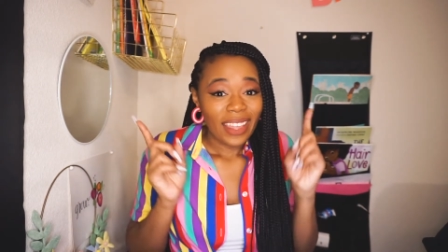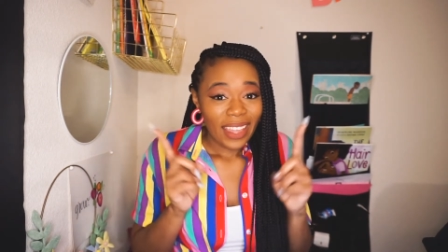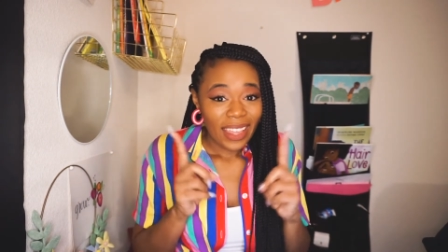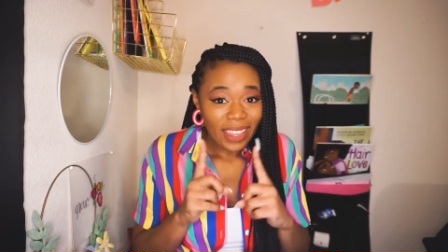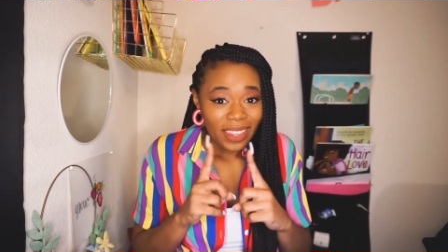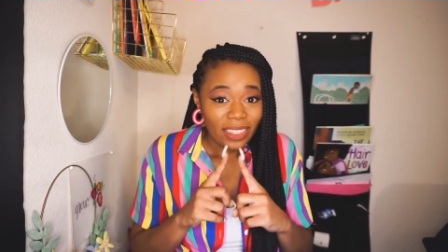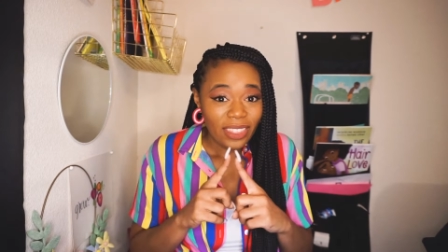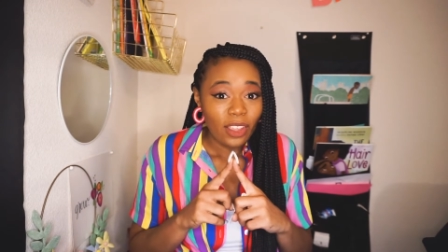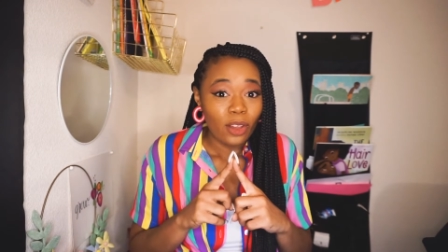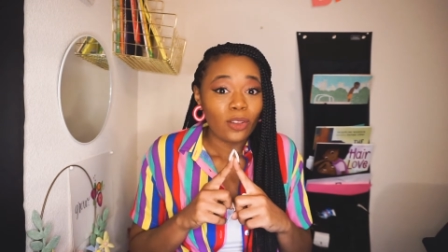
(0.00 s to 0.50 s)

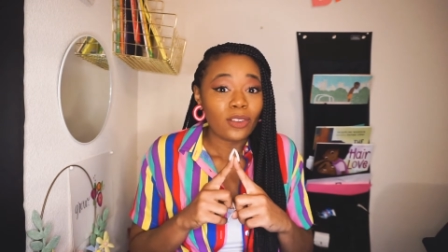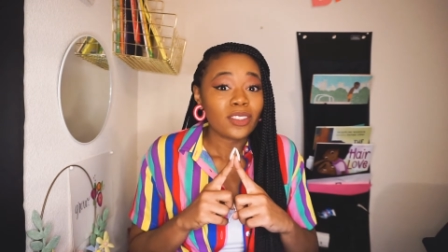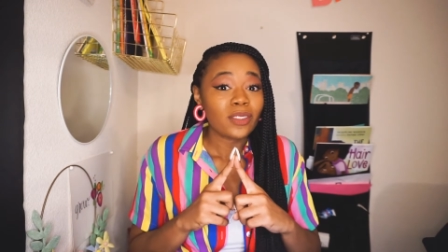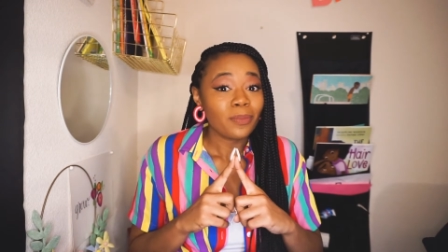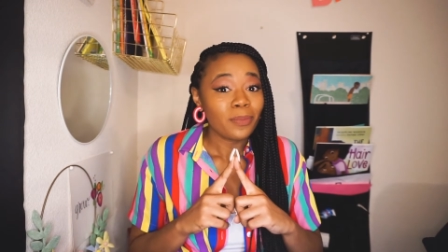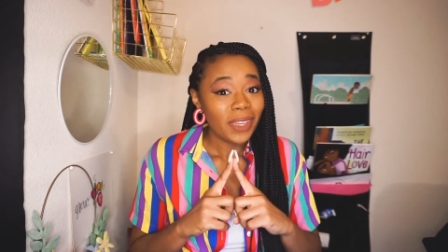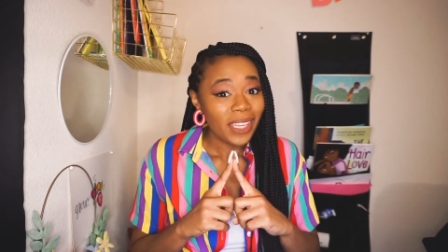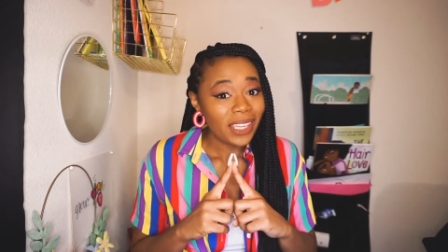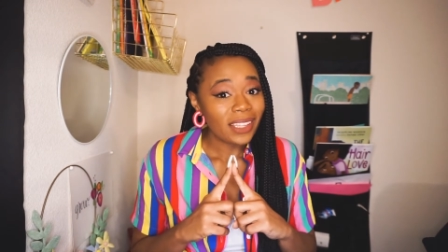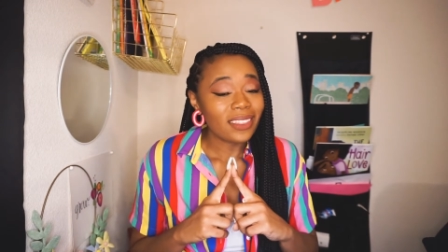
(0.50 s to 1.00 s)
And those
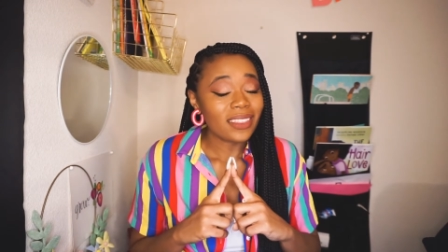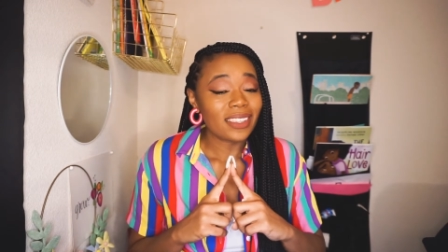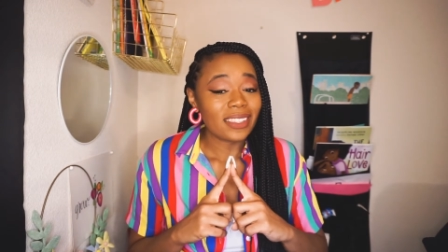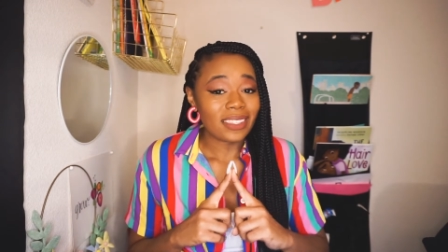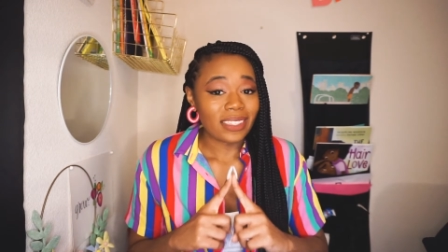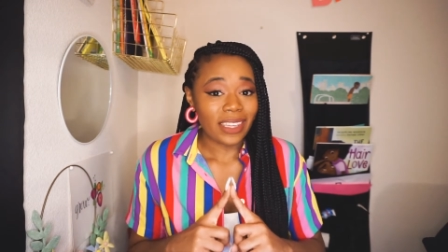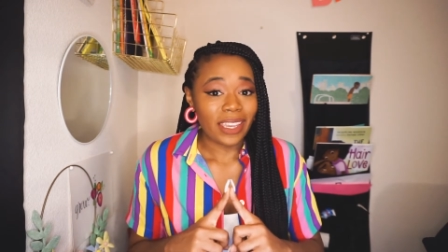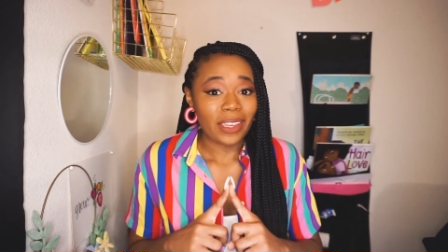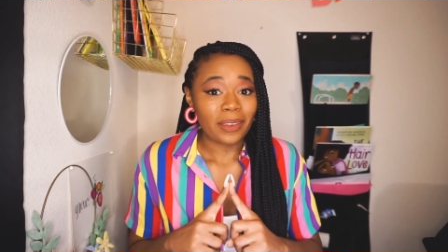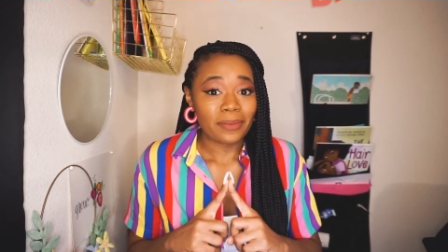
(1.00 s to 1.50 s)
mean the
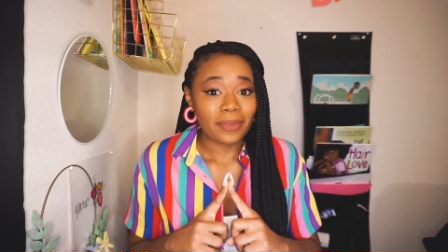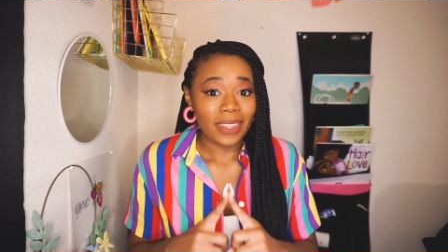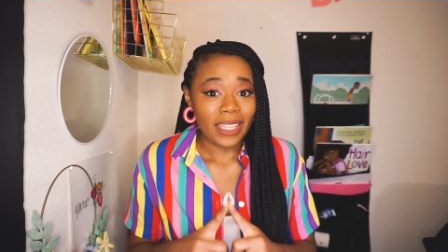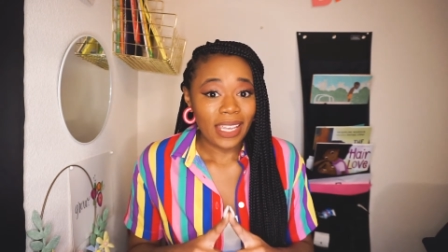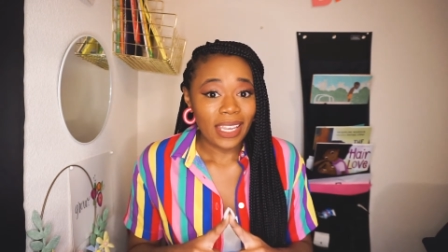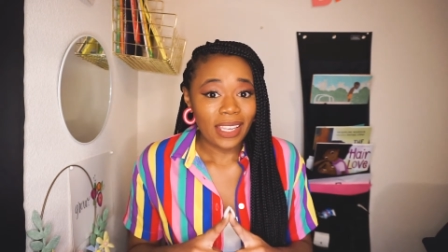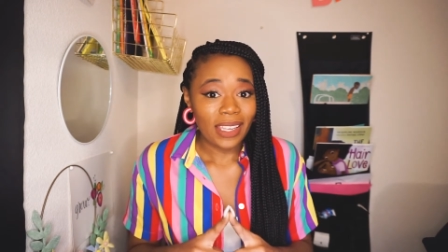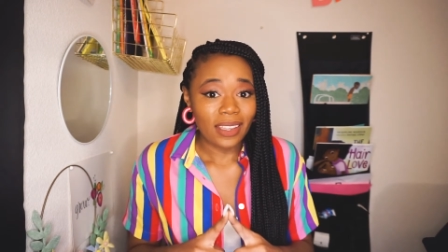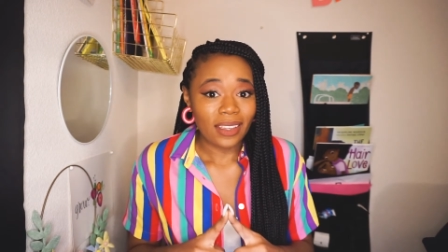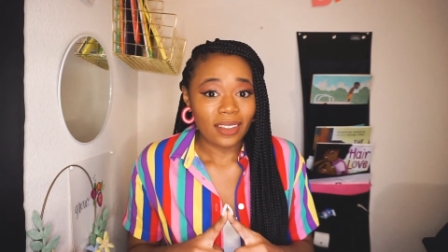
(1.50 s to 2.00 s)
same
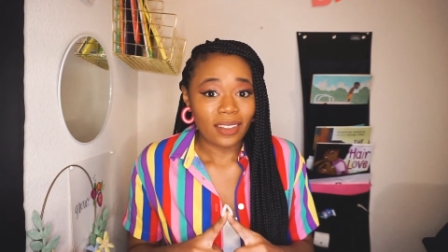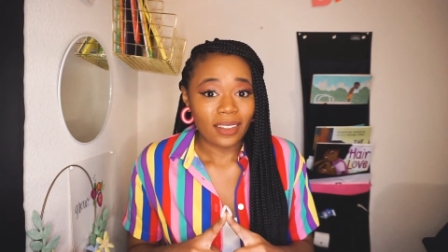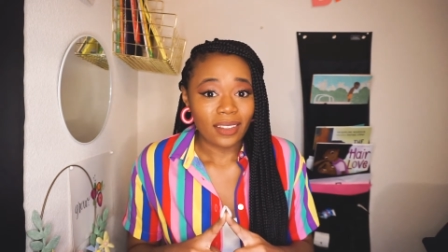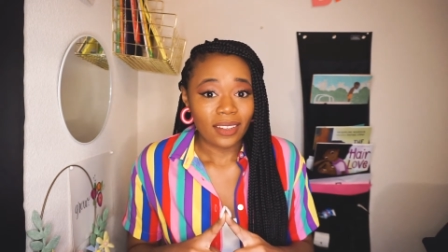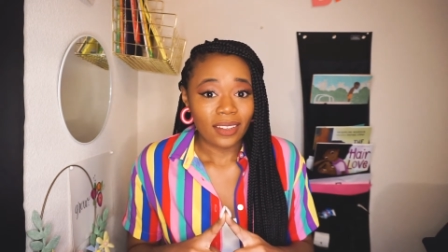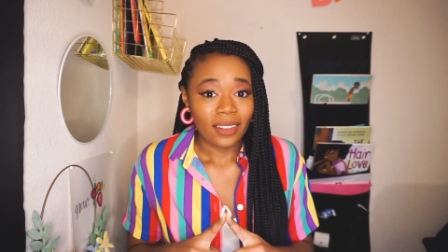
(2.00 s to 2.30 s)
thing.